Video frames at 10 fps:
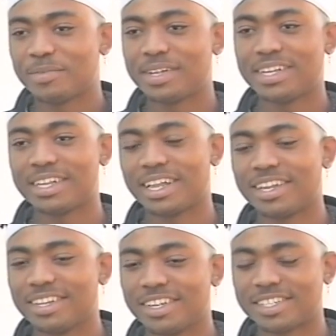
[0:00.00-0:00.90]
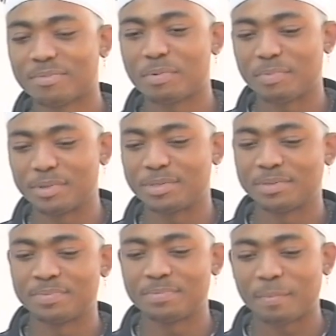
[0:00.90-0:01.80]
Well, lots of
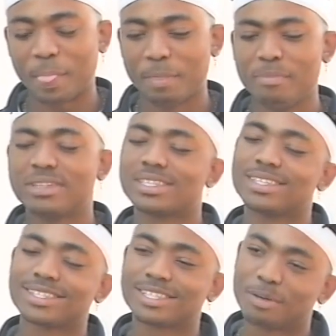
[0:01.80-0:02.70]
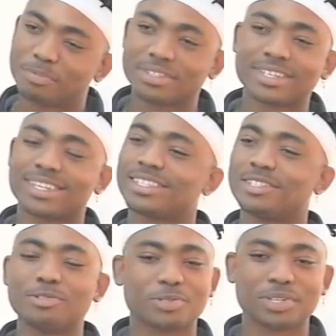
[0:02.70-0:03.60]
people misinterpreted as
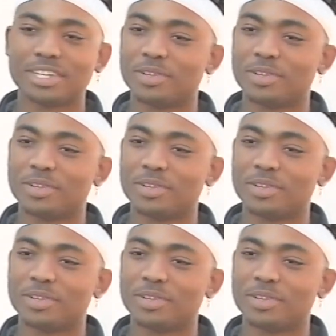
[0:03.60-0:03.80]
usual.